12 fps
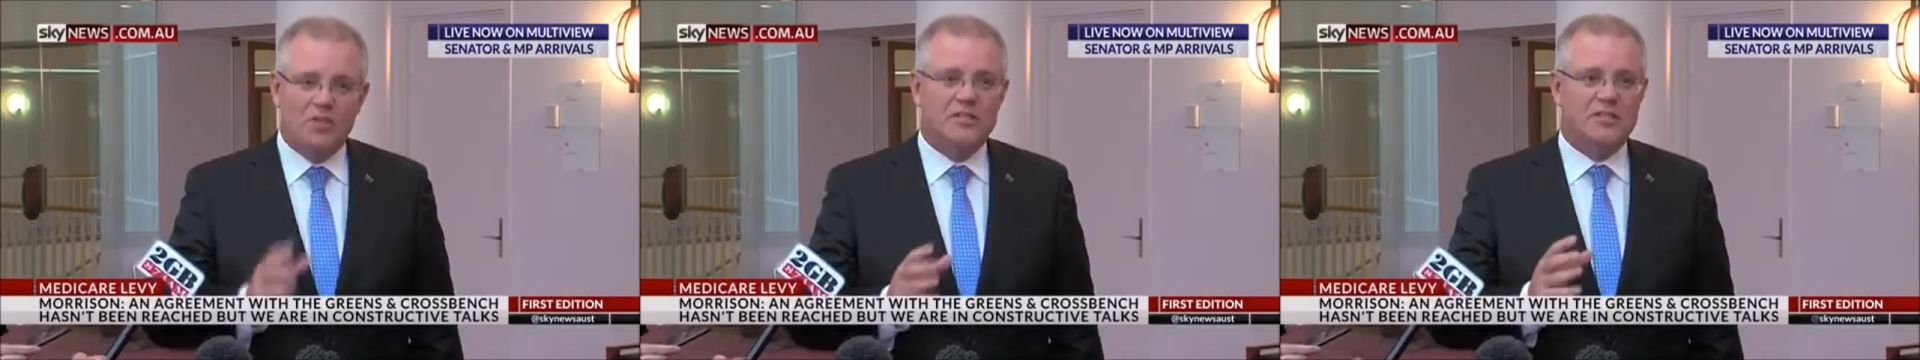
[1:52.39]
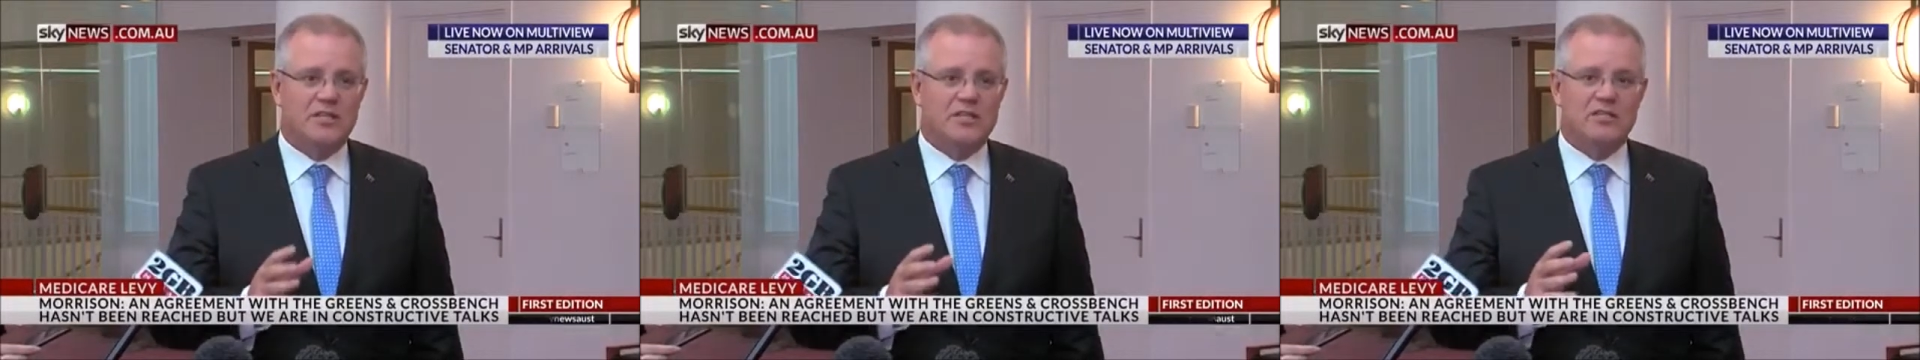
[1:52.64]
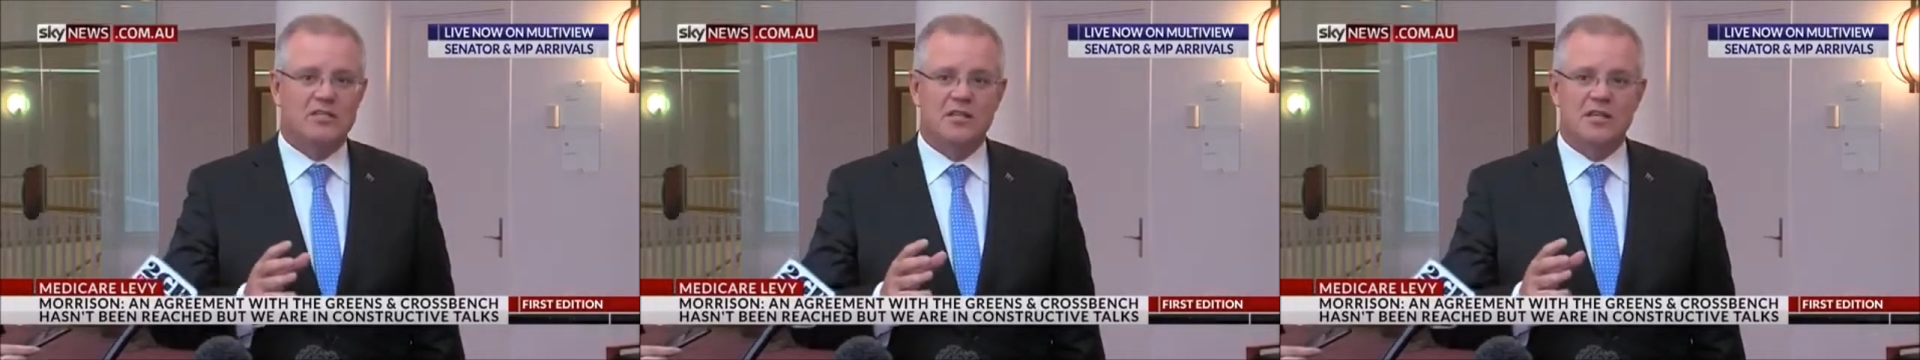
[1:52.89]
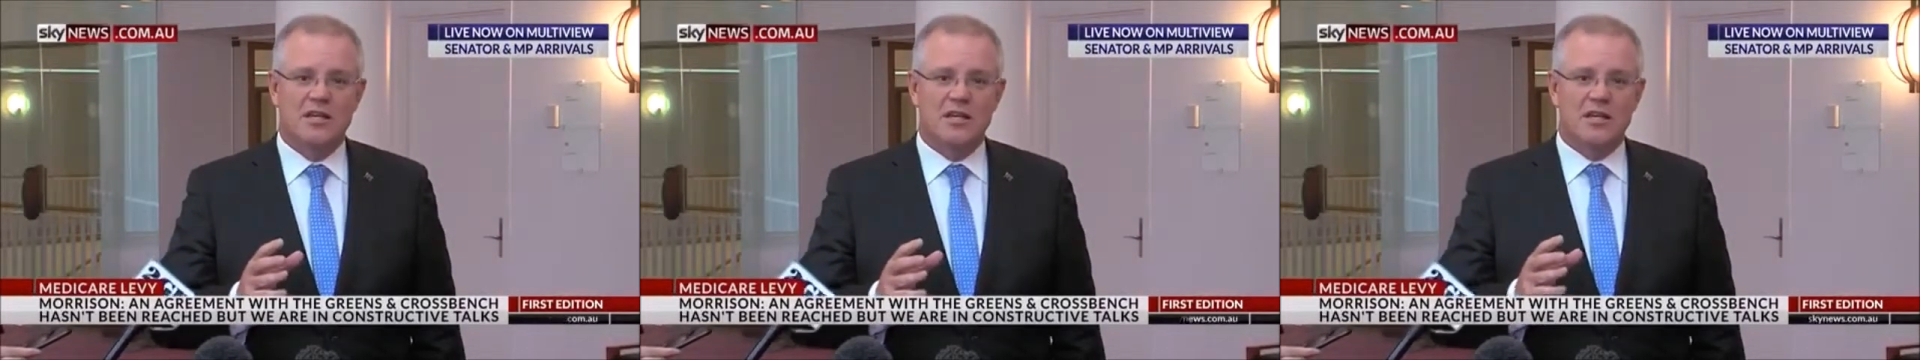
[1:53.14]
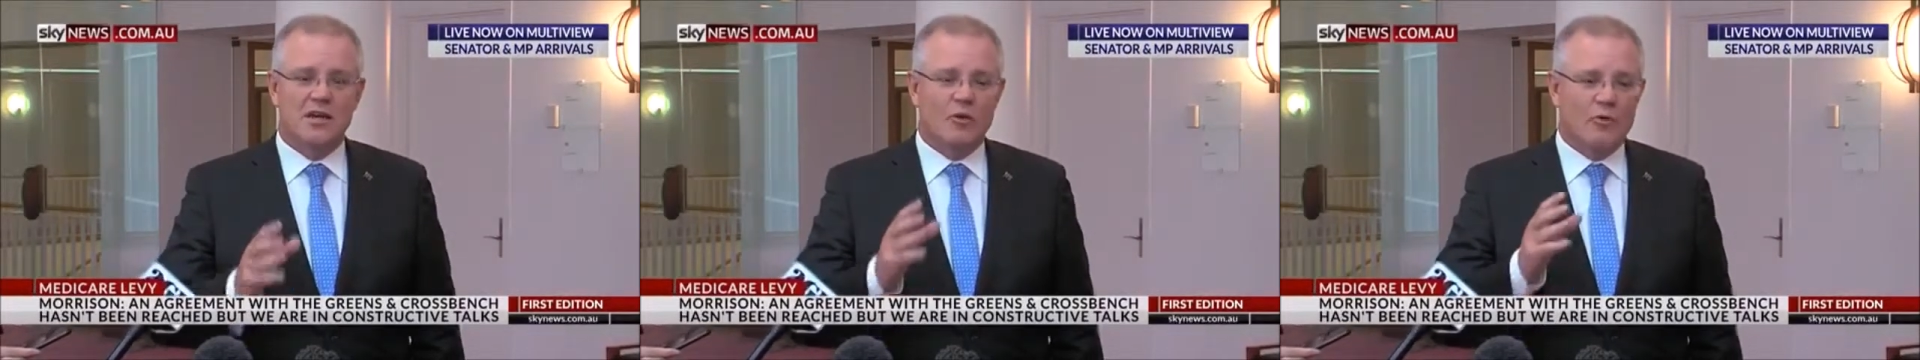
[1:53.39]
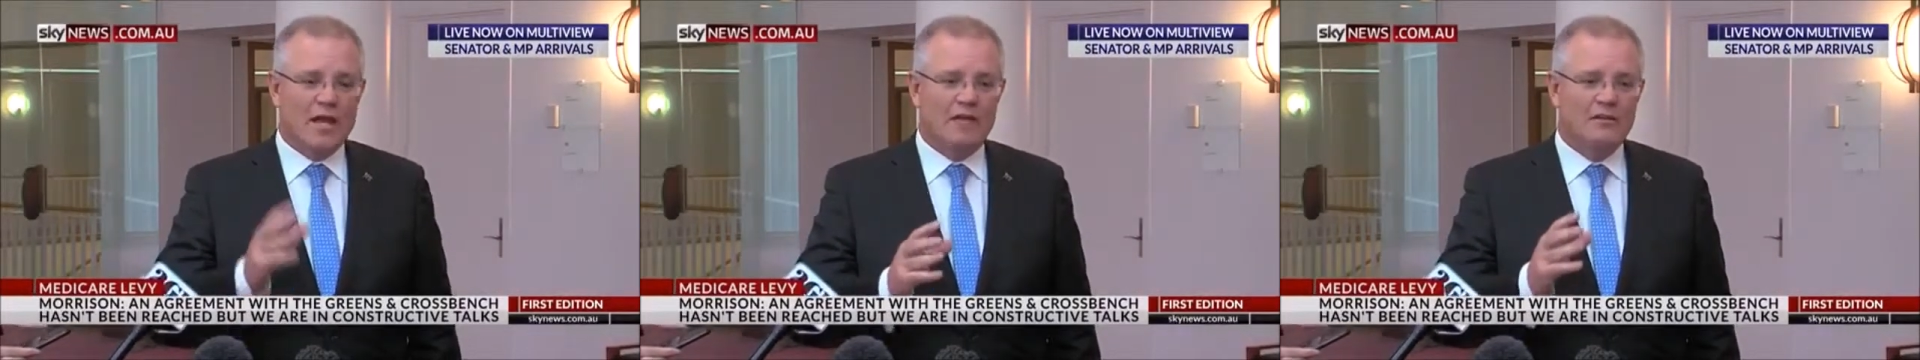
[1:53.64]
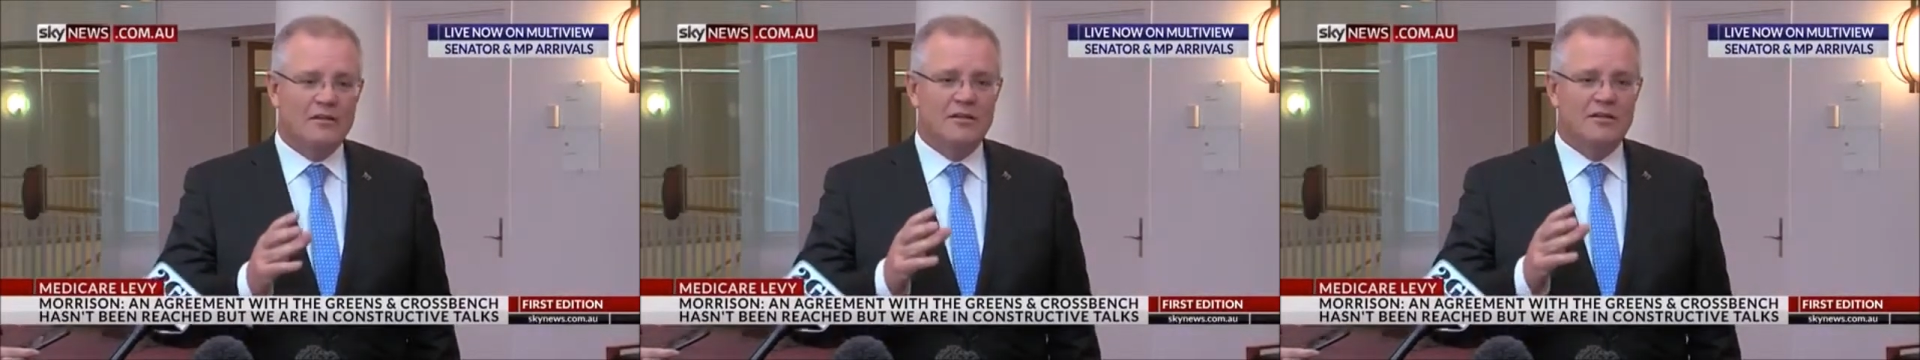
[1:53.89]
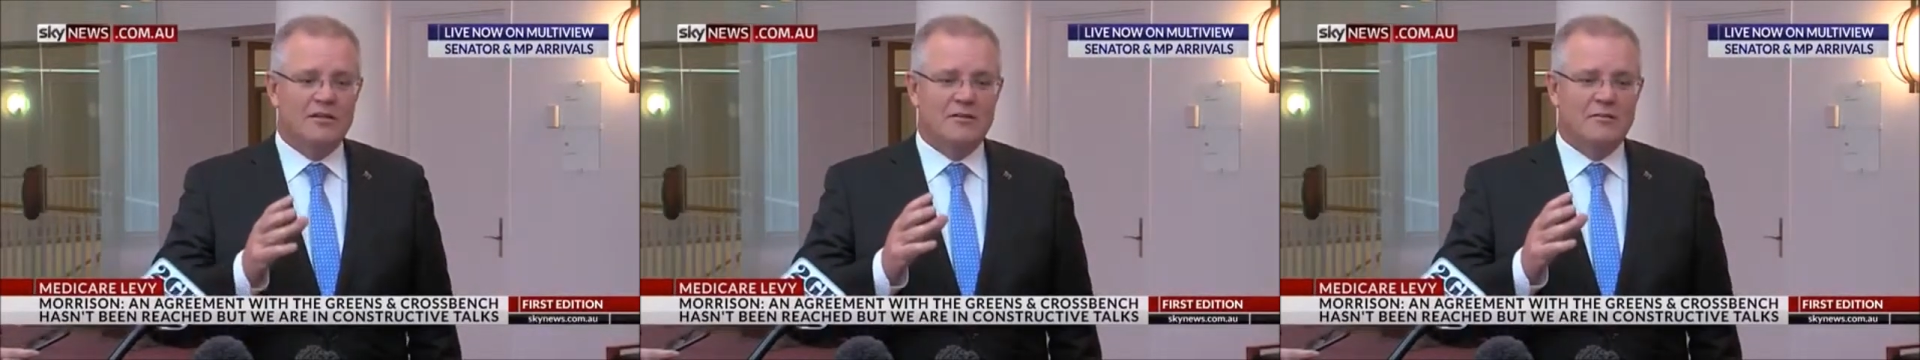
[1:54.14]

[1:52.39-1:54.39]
politics around